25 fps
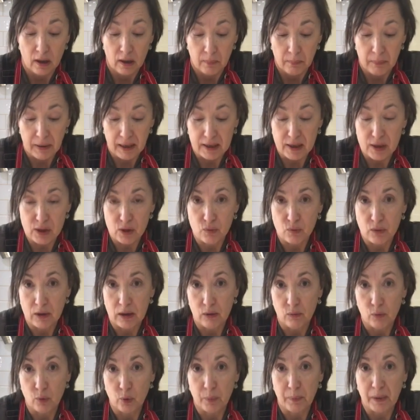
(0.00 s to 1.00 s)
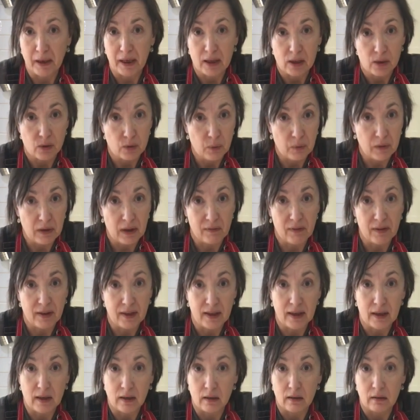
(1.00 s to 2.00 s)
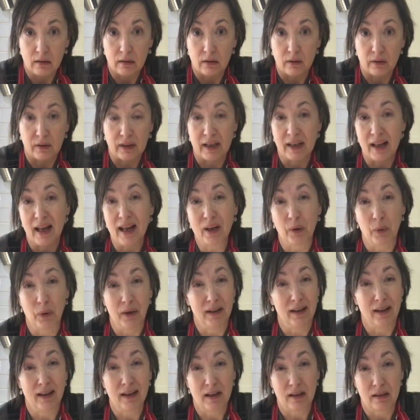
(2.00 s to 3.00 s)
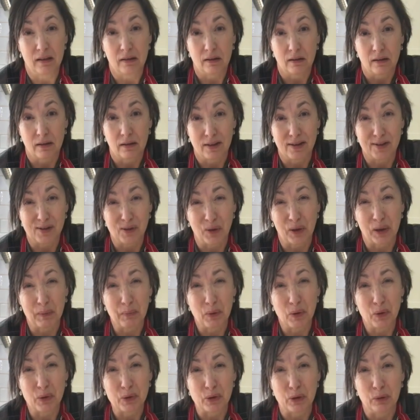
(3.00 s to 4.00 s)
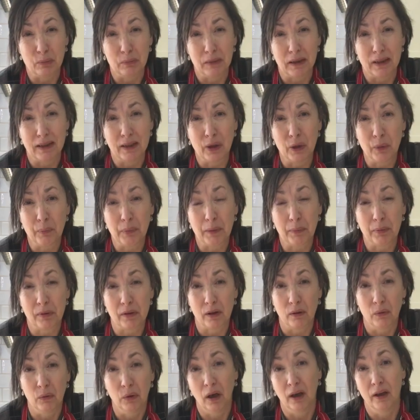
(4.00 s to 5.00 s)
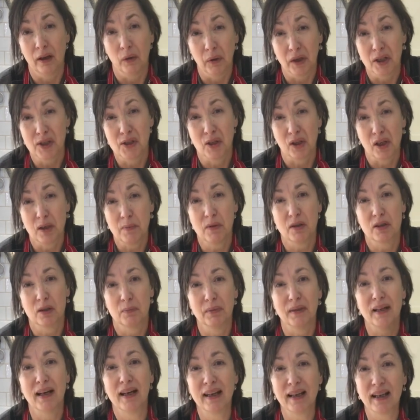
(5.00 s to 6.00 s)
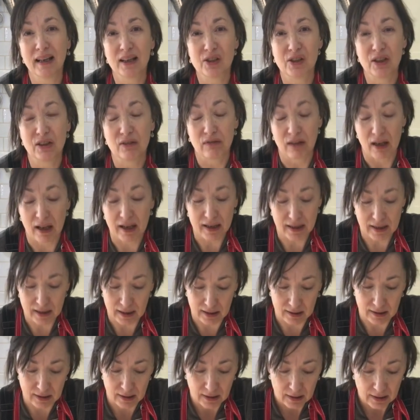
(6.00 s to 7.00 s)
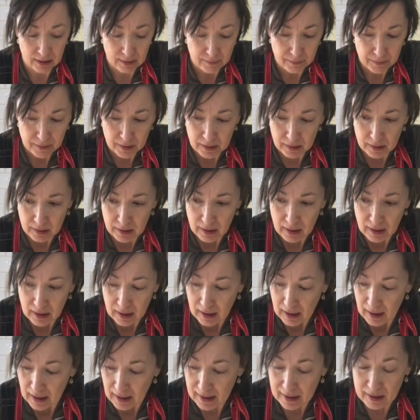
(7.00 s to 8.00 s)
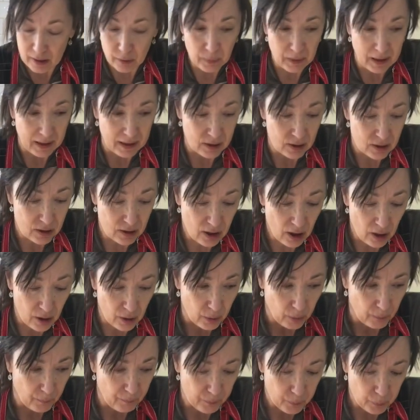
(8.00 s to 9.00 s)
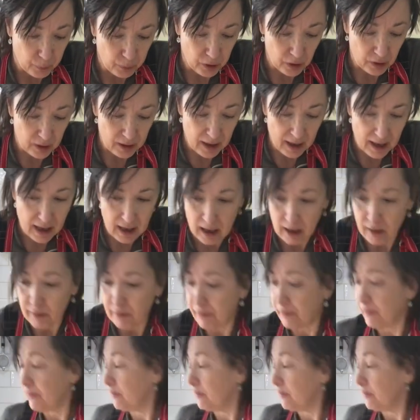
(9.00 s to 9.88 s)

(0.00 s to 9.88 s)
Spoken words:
pastry, raw pastry with everything in, and I quite like the soggy bottom. I know people go, "Why do I want a soggy bottom?" But I actually like it. Anyway, so we're going to have,